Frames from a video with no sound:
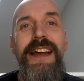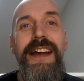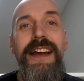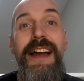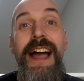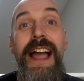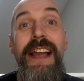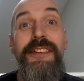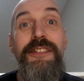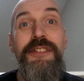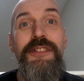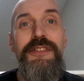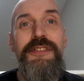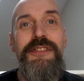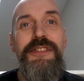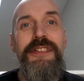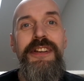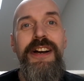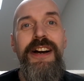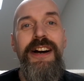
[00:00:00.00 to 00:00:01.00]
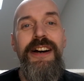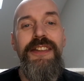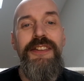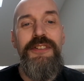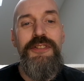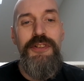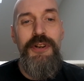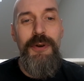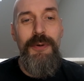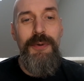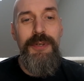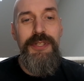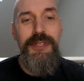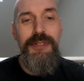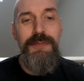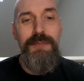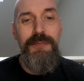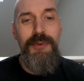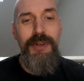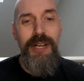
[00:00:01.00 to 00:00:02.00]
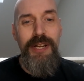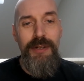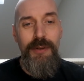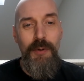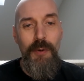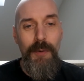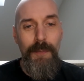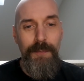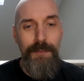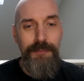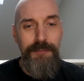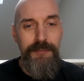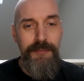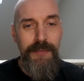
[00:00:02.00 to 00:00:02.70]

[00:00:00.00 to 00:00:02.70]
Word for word: uh, actors on the show, which is kind of cool.